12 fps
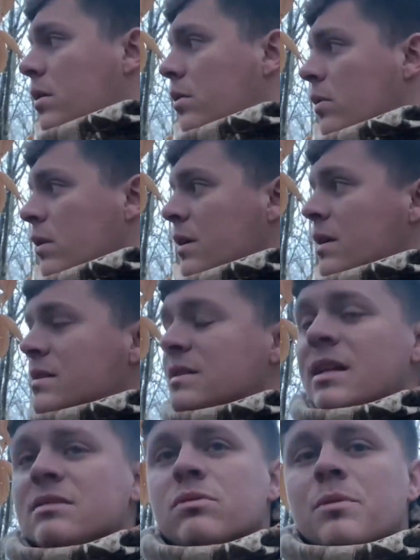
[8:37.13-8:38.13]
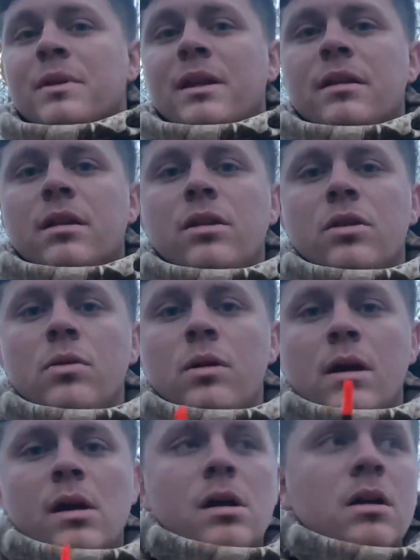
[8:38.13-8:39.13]
We're gonna assess what we need to do.
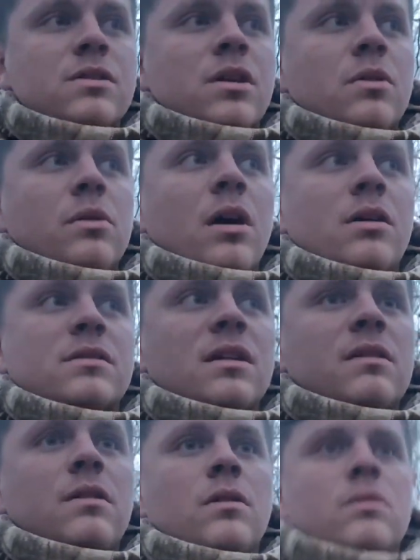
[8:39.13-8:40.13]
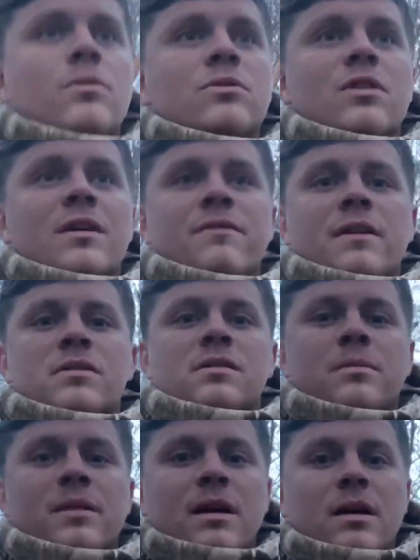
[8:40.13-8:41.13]
So y'all stay tuned. We'll try to figure
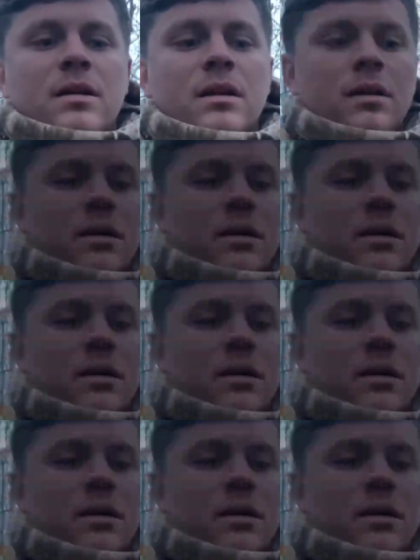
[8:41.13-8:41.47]
something out here.